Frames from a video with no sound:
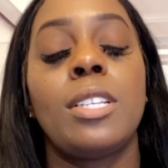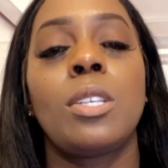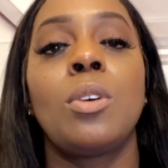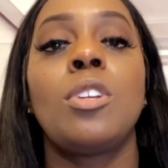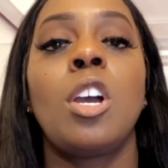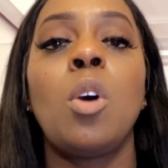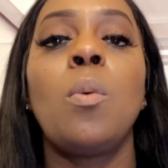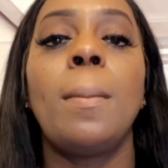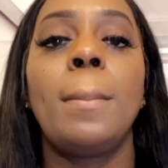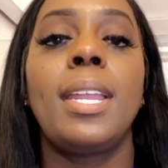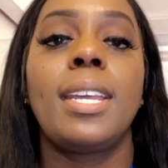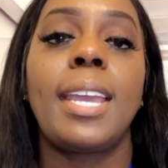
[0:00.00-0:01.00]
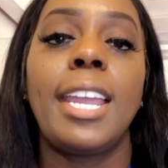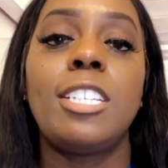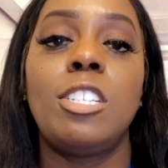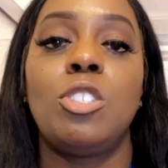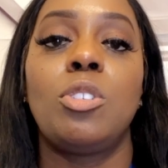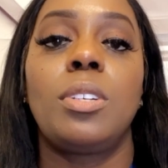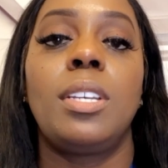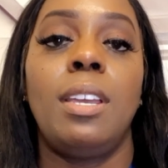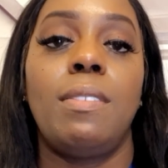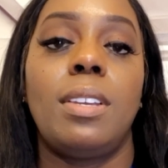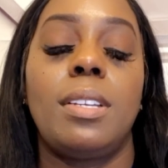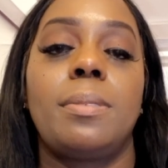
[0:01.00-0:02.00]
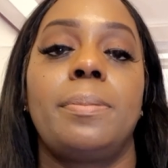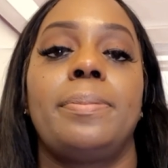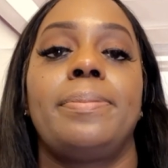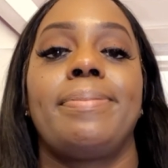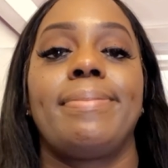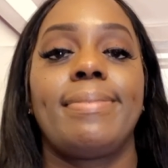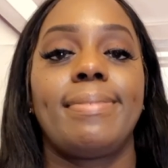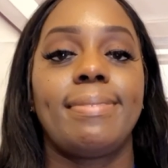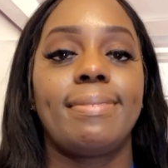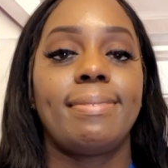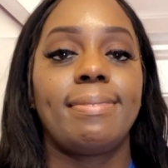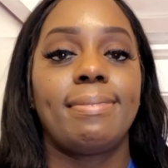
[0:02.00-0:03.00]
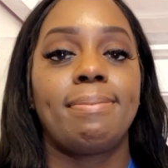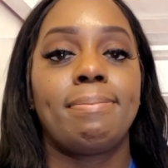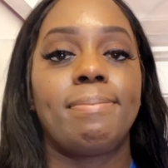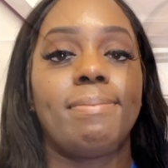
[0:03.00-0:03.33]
So know what medications you're giving. We're